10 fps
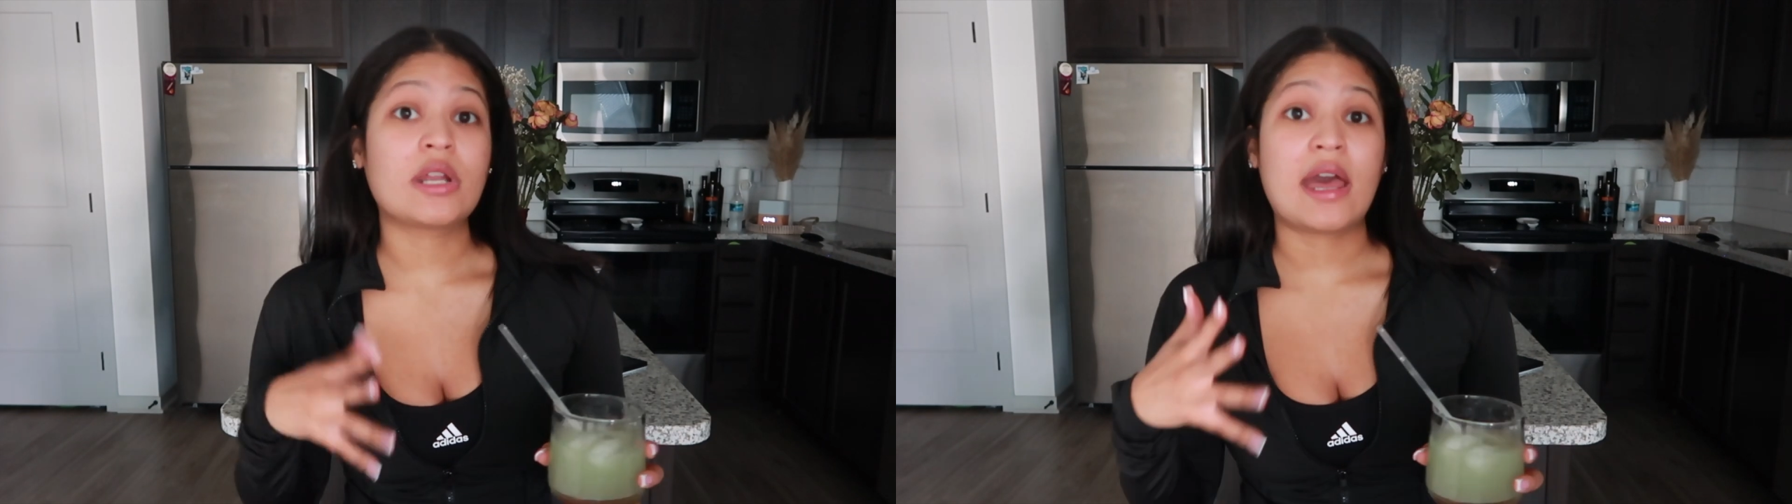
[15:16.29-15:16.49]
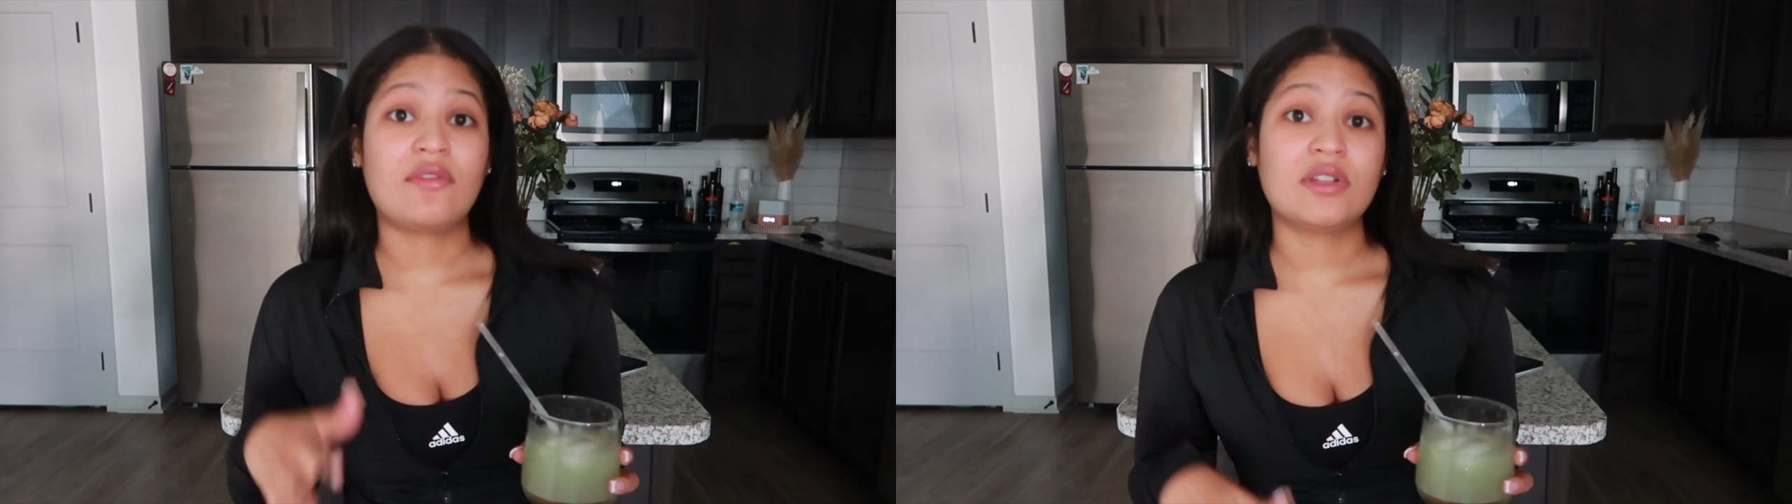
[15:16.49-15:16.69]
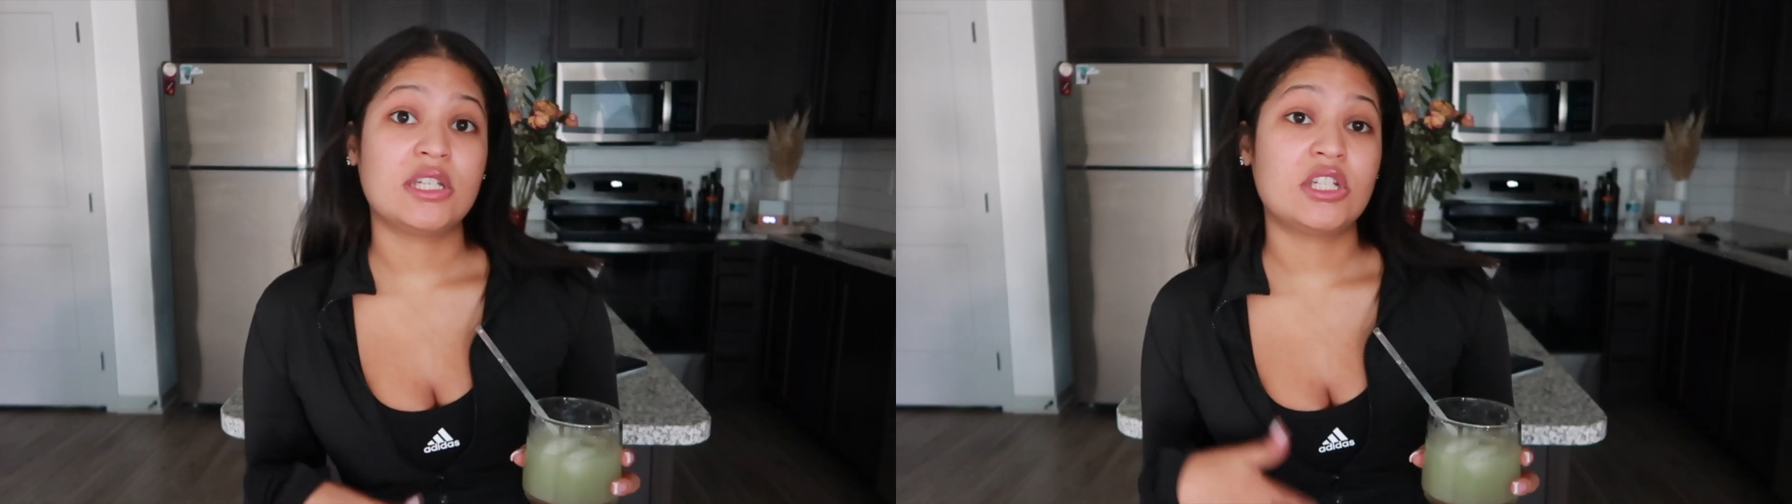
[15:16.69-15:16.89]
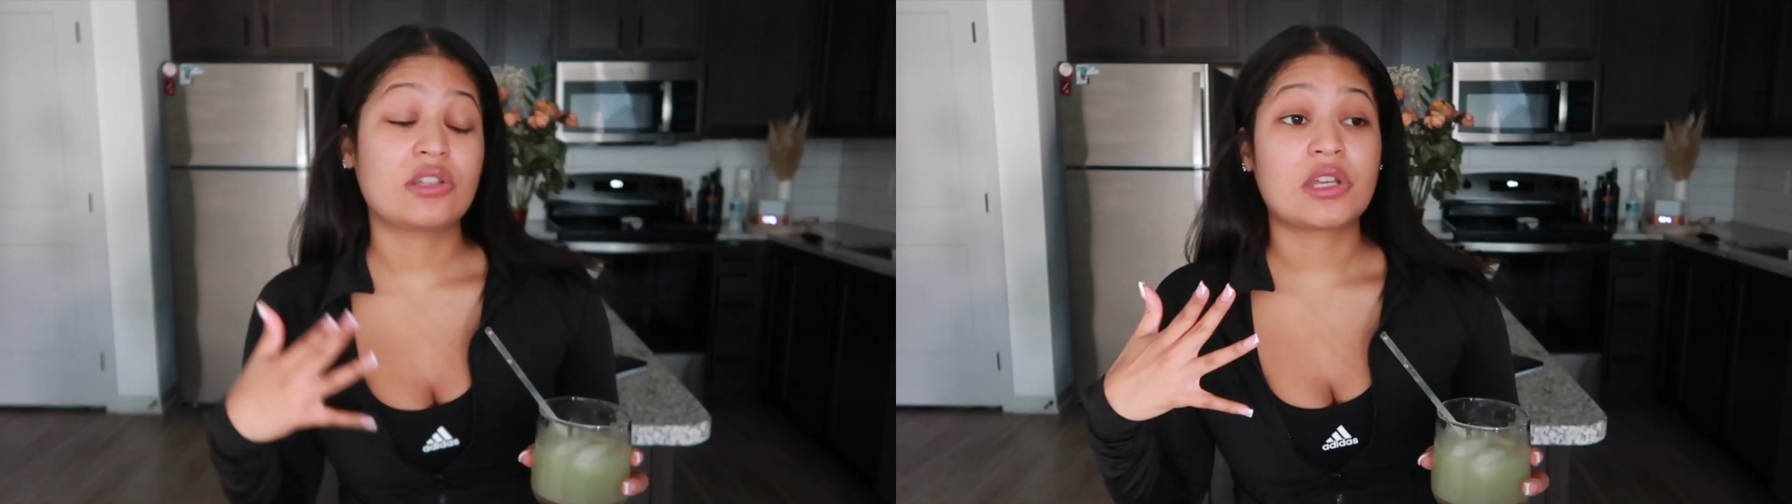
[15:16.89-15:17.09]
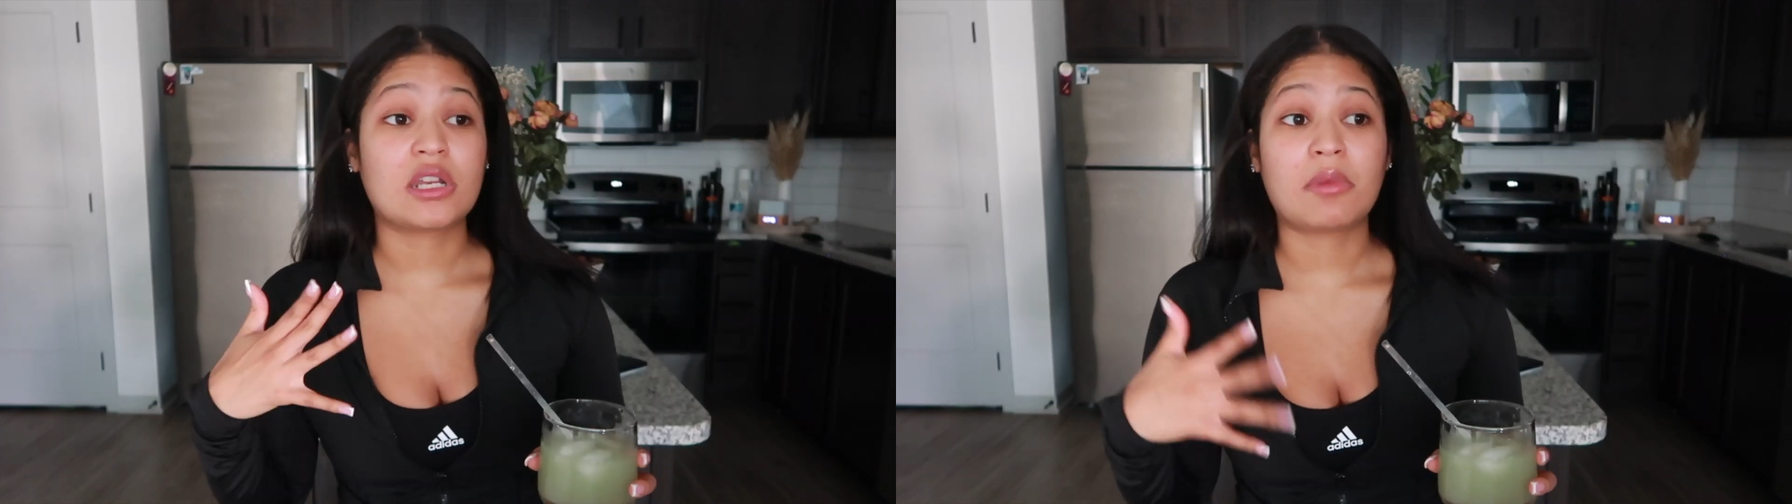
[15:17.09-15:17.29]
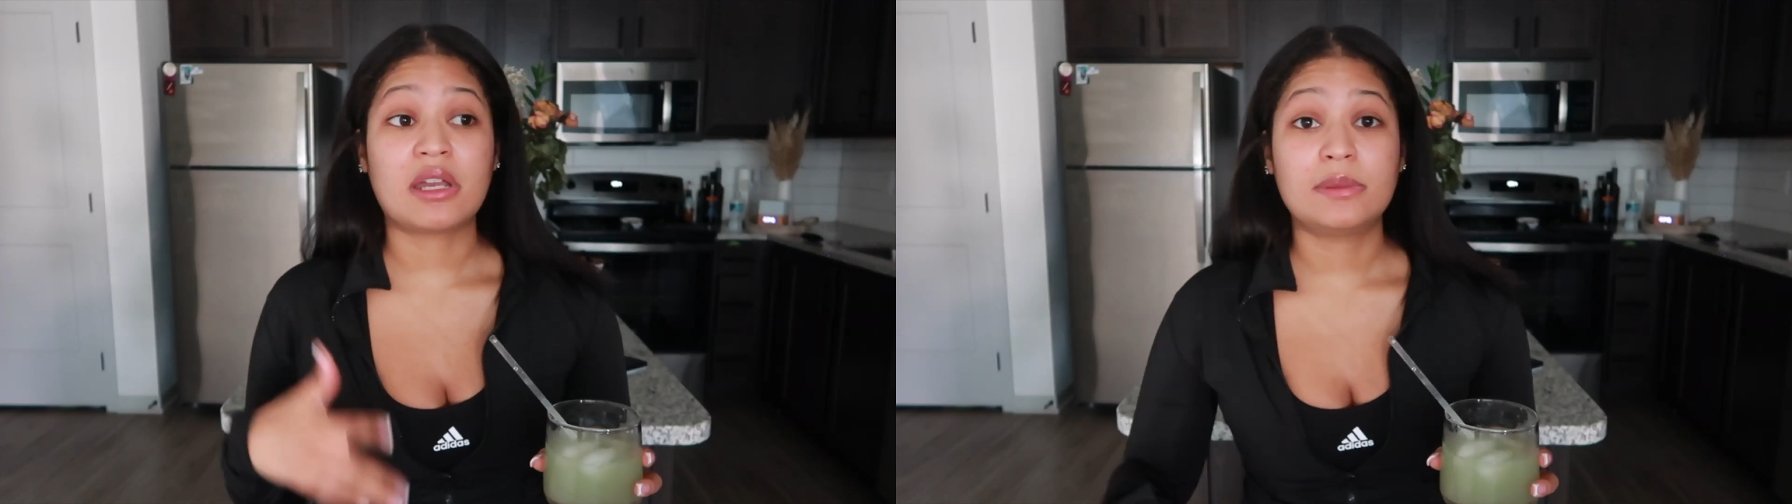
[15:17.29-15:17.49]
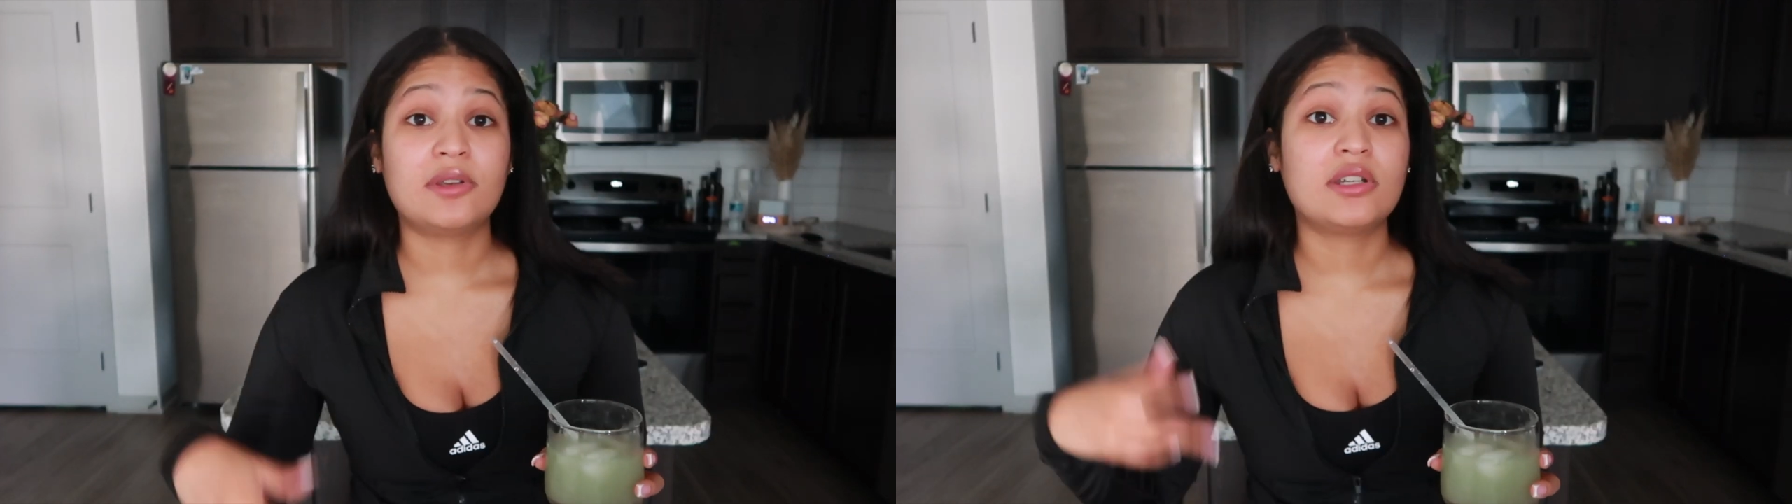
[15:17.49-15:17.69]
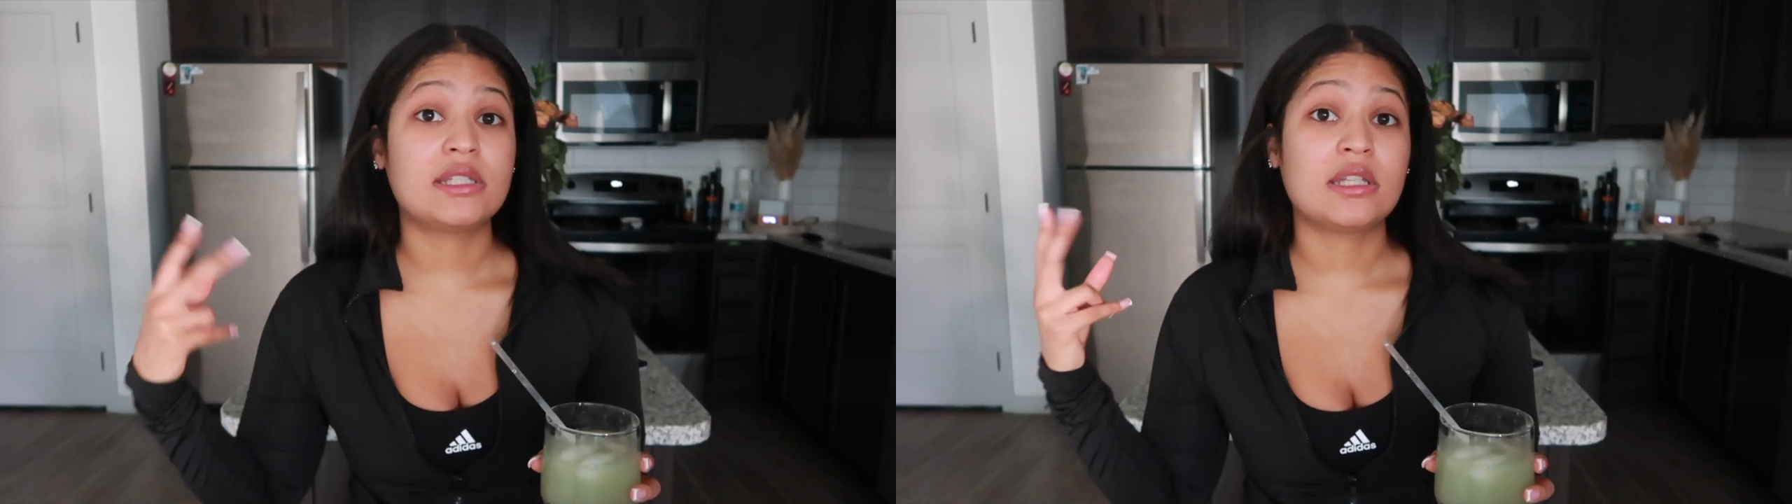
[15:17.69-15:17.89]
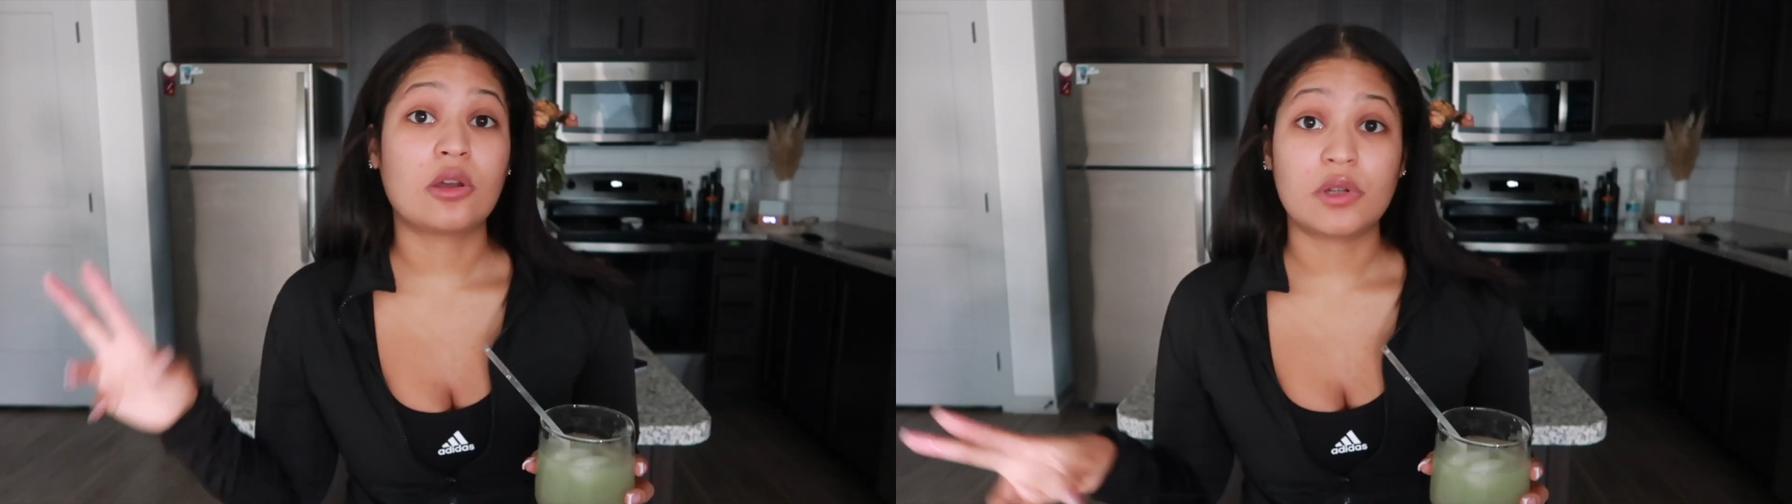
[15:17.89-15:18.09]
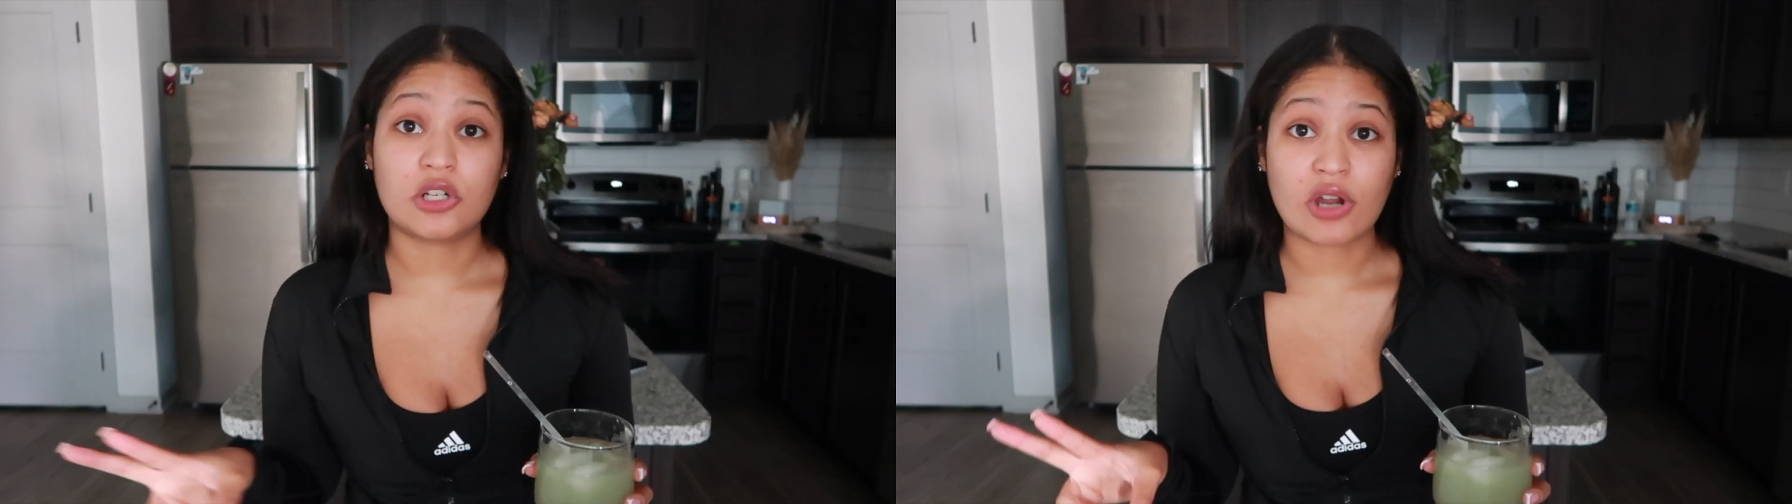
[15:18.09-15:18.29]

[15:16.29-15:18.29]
I have intentions on getting my experience and then going to